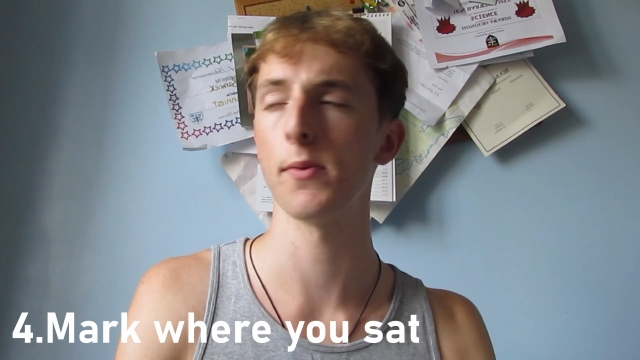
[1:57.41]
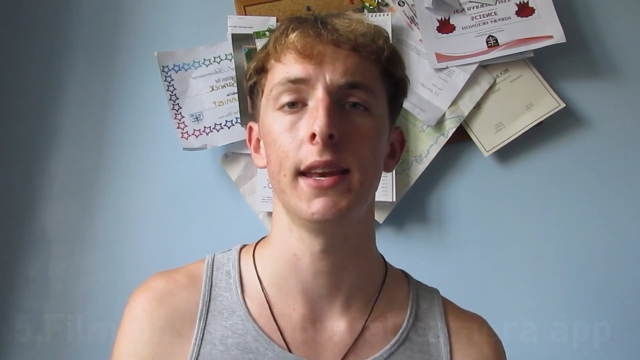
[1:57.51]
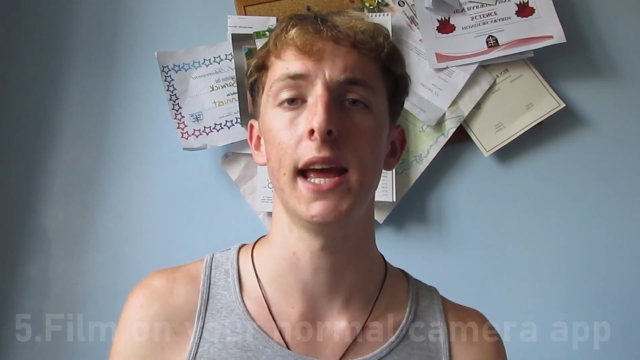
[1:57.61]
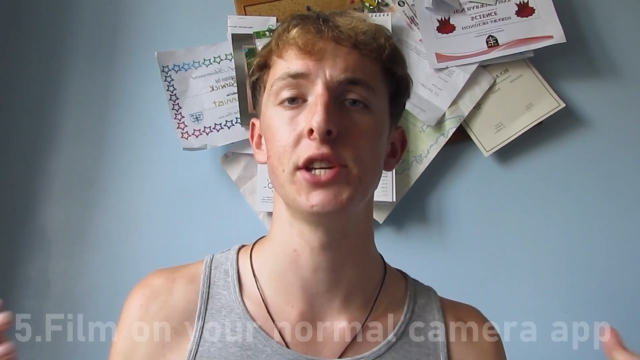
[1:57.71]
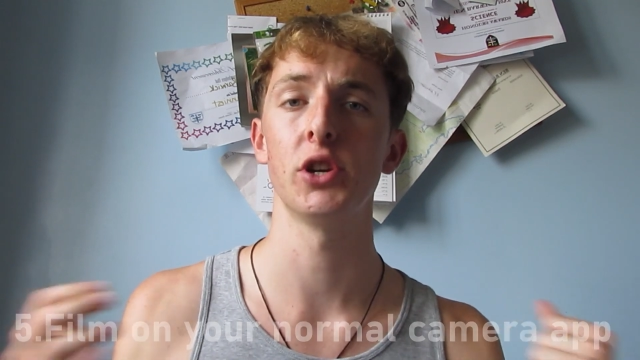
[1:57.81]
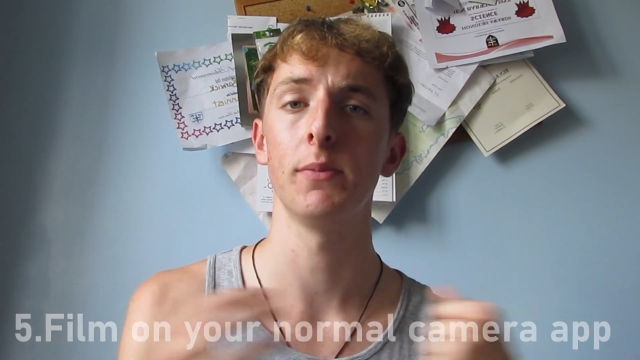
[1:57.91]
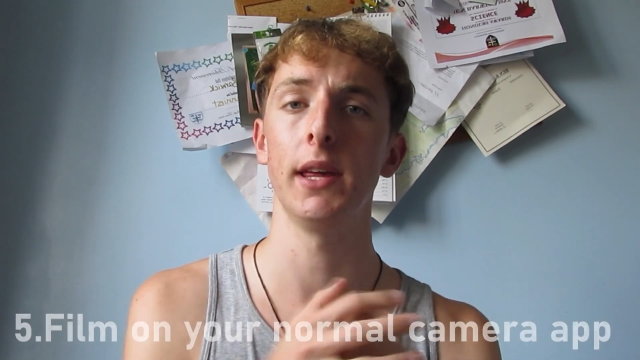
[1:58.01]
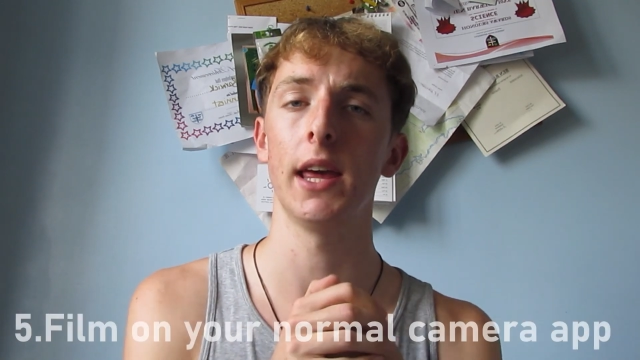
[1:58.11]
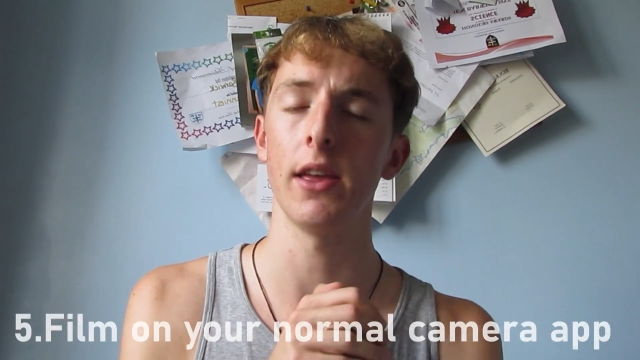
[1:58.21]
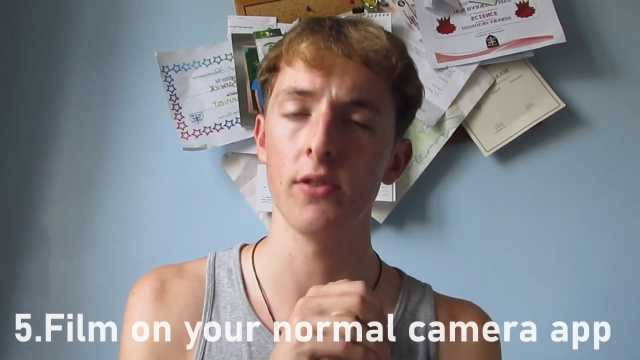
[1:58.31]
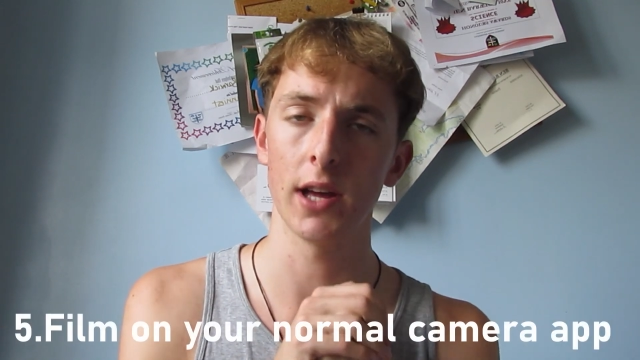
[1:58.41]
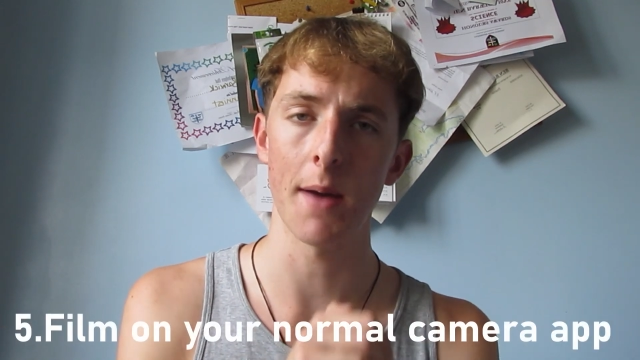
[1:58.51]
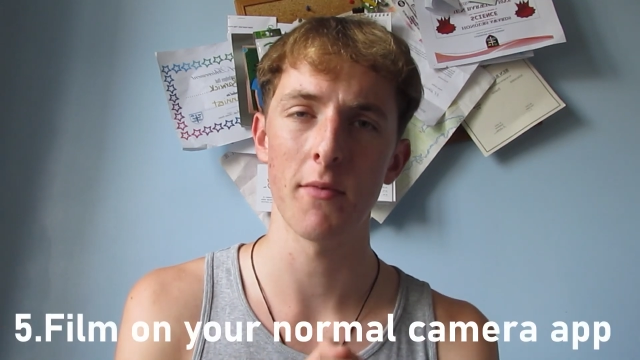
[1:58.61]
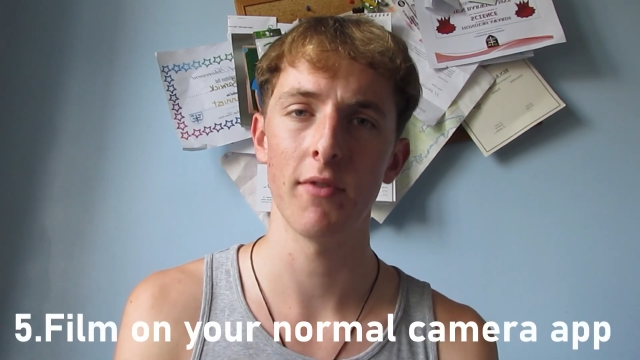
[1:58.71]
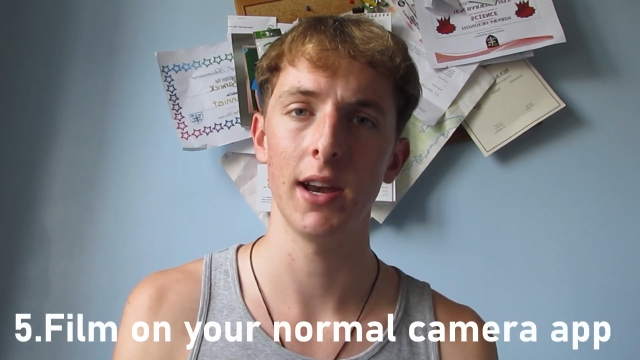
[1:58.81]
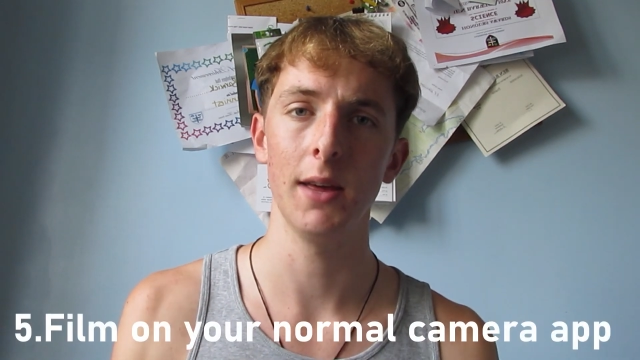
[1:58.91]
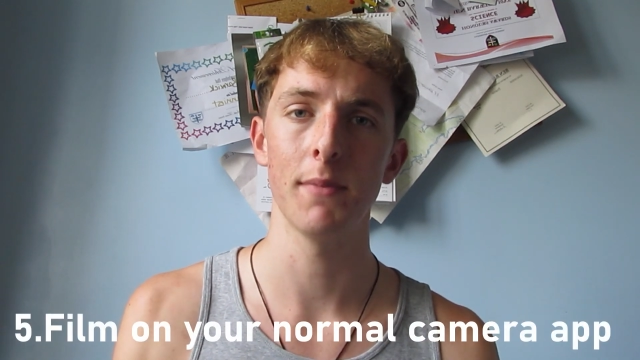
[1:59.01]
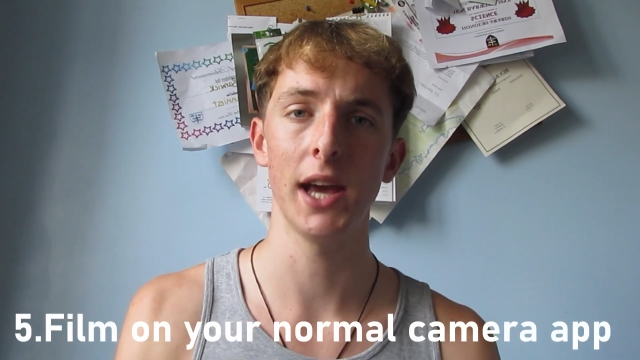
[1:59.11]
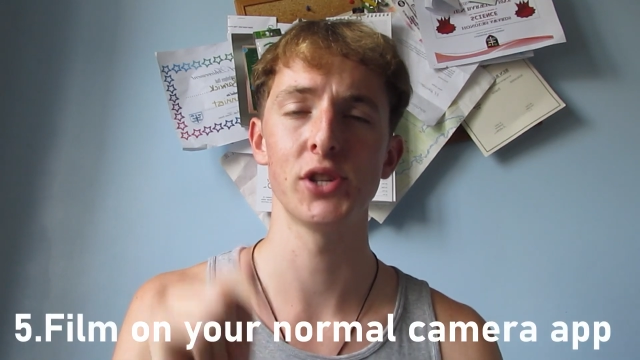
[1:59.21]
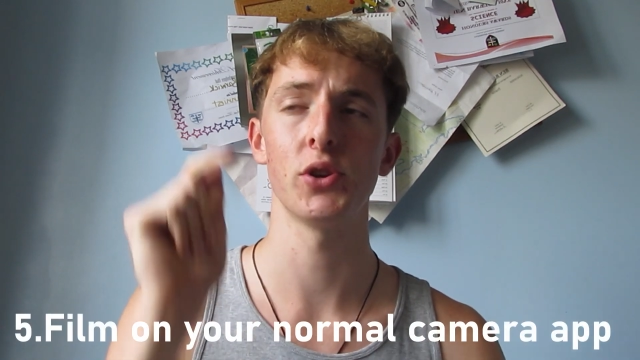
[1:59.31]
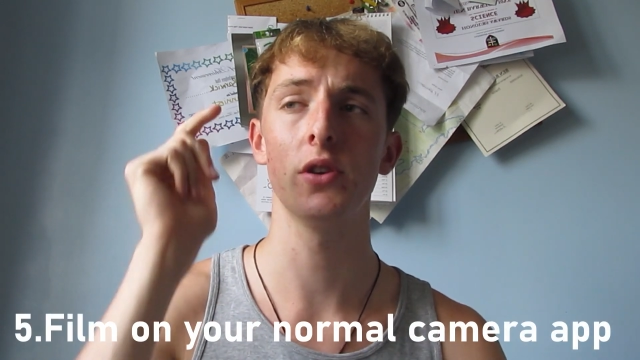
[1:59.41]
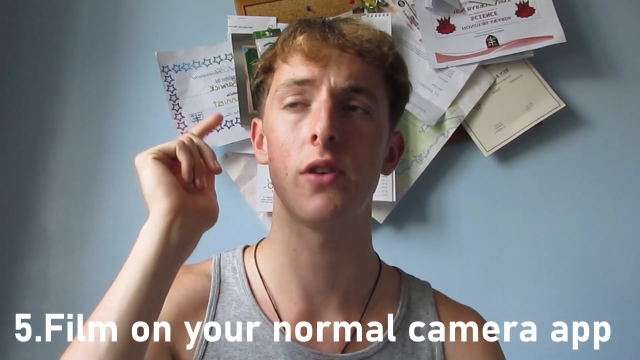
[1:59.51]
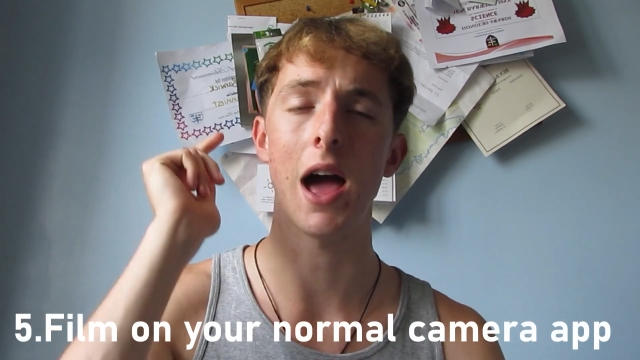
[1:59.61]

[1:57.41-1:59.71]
Next, you want to be getting your camera ready. Make sure you're